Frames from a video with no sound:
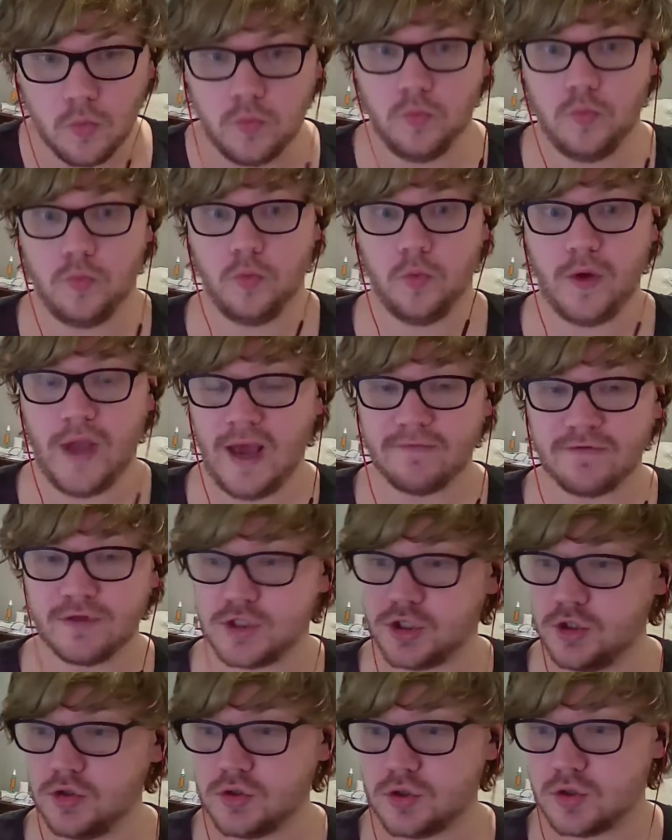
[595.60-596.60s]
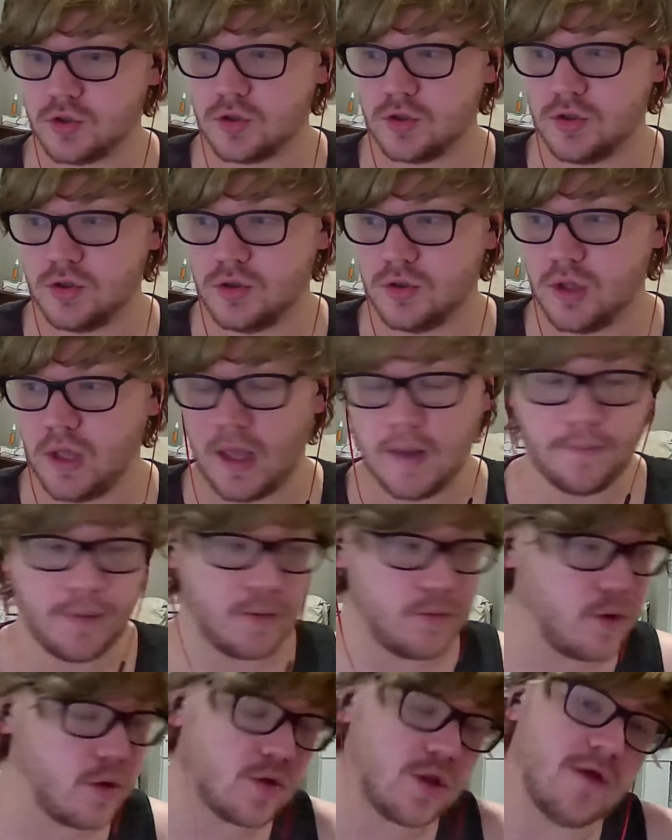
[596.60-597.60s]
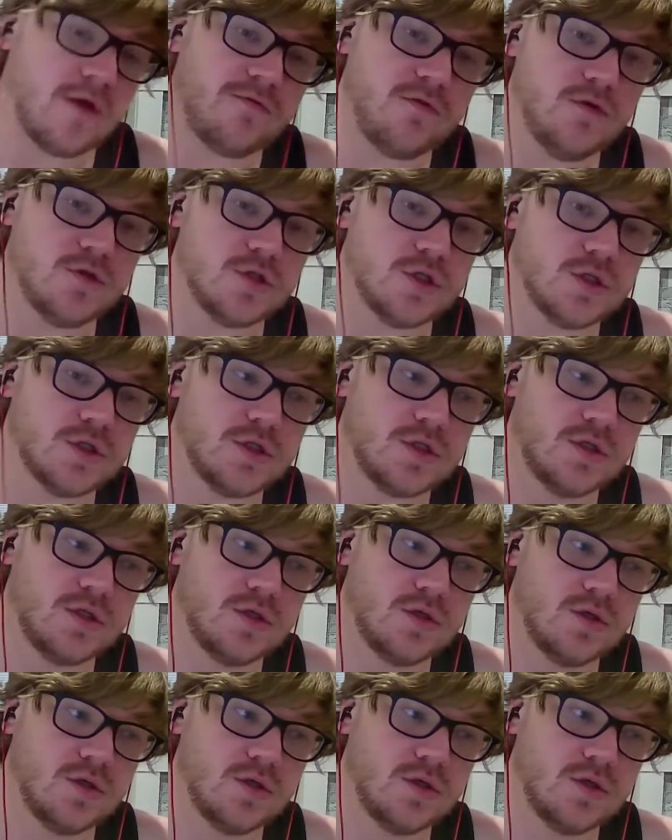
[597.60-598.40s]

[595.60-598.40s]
We have a tuner, but we only have fusions.